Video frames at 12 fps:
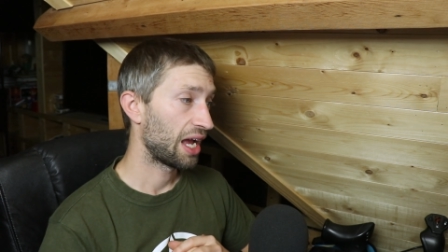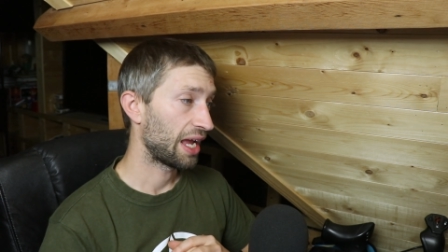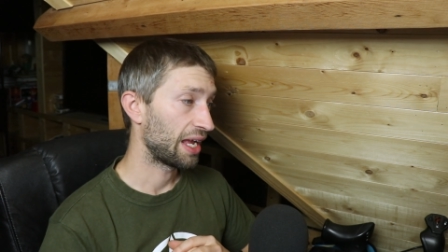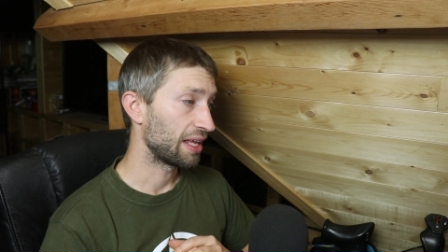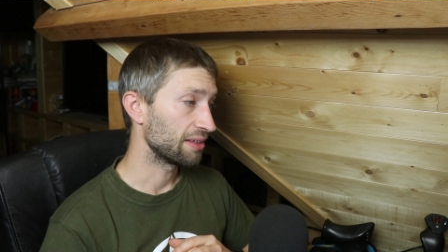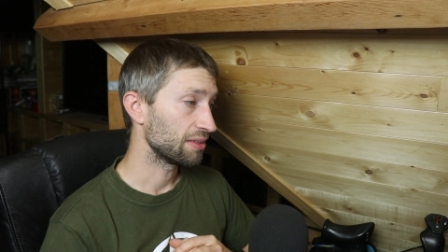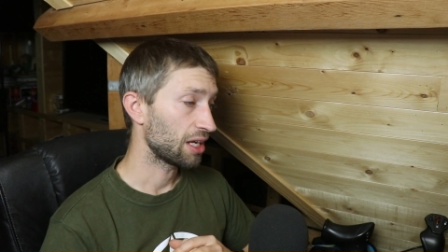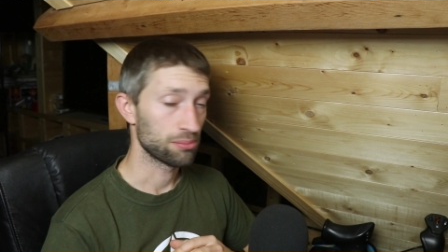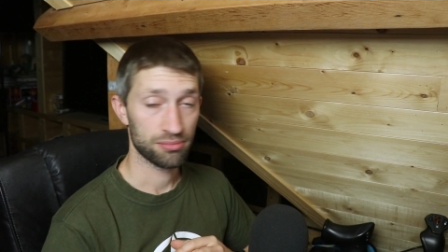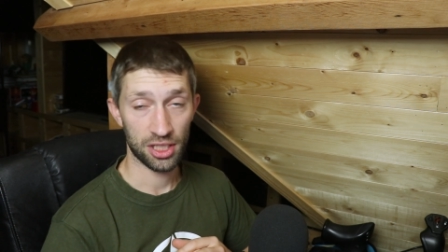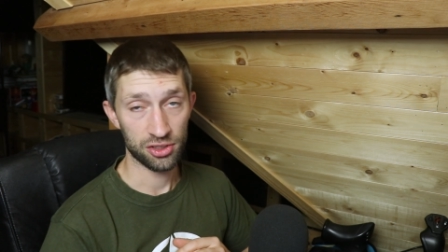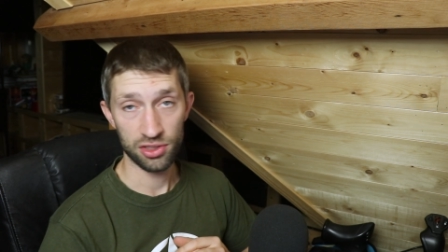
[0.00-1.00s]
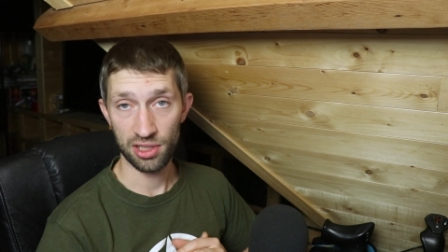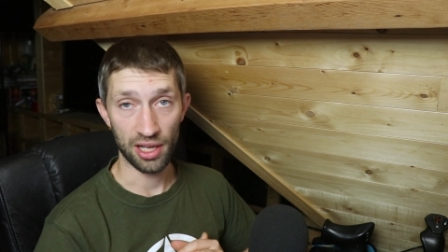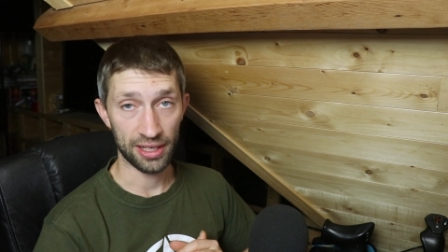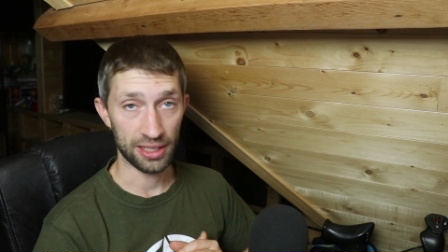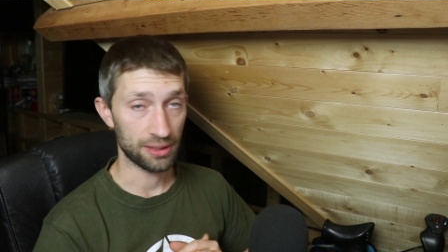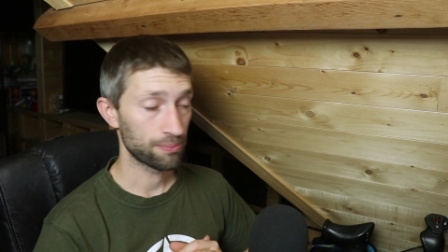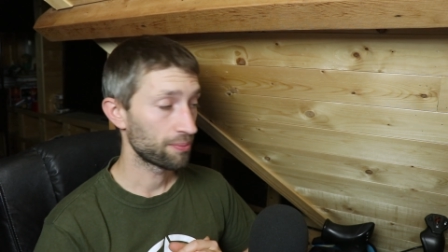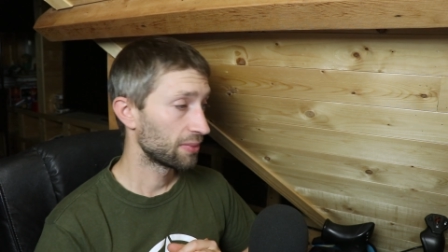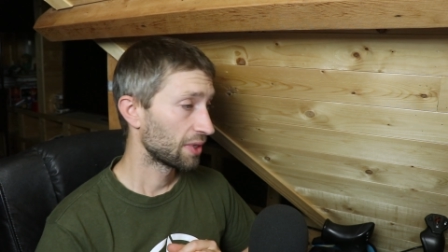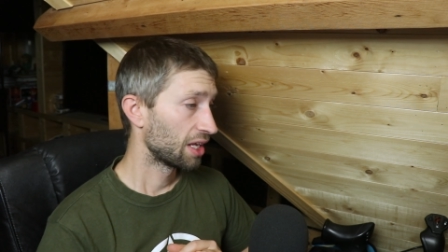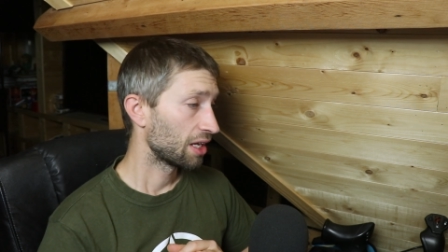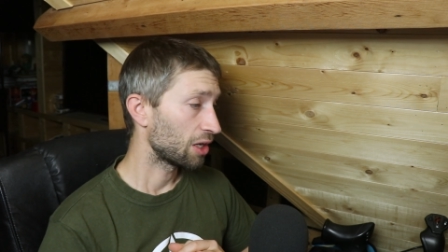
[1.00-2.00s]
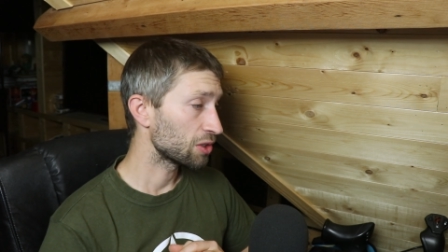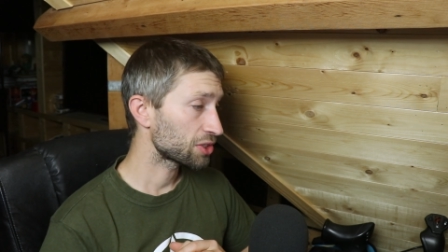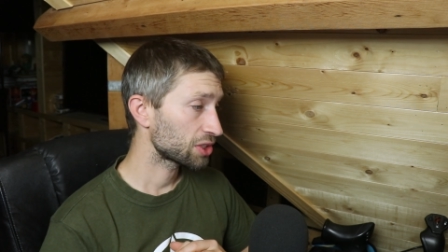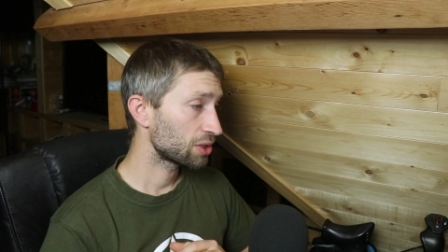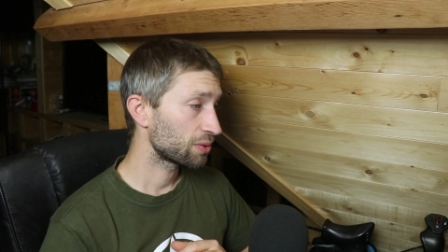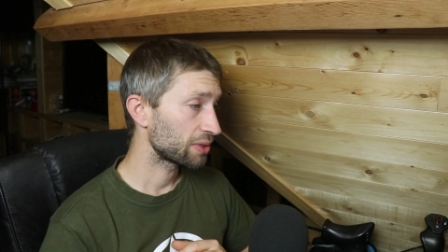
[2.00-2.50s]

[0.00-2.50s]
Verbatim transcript: And yeah, I just like it. Also,